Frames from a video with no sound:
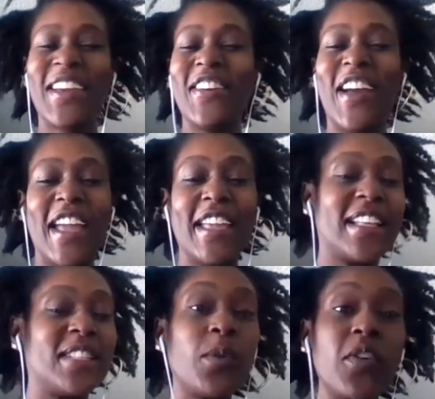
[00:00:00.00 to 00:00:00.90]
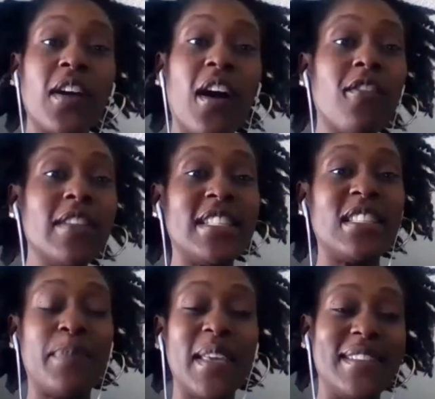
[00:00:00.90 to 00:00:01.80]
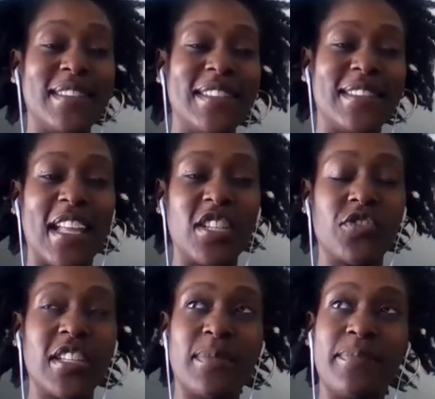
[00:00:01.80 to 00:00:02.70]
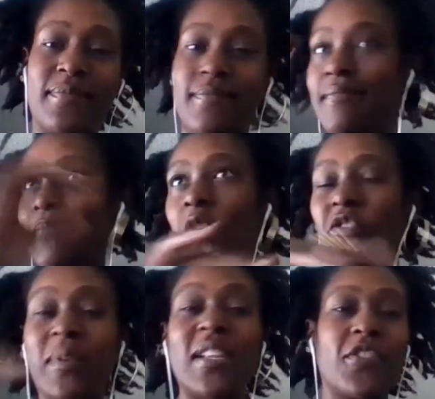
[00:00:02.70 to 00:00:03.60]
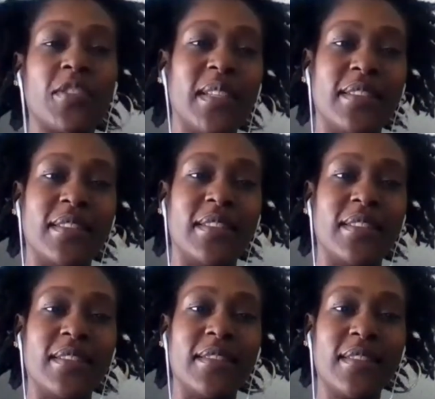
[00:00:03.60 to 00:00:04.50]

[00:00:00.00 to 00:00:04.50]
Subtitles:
right, because we're the only species that drinks milk from another species.